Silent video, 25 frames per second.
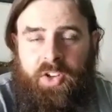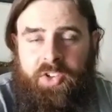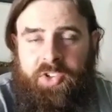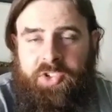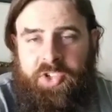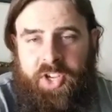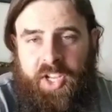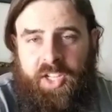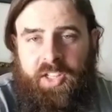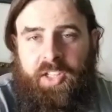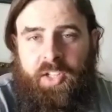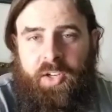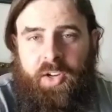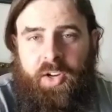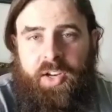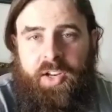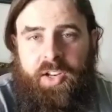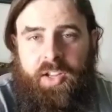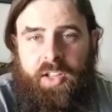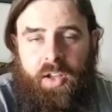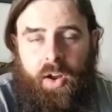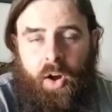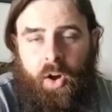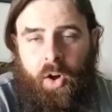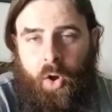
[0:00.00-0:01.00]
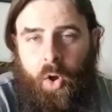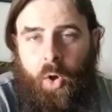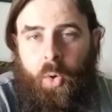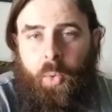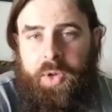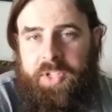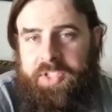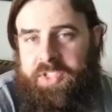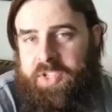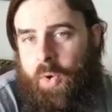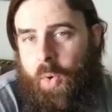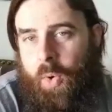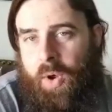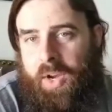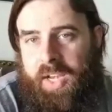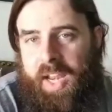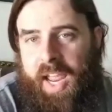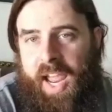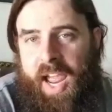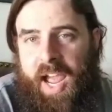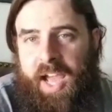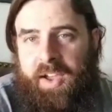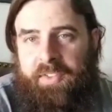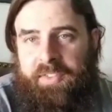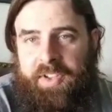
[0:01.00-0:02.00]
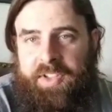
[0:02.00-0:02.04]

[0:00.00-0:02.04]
generally are always going to have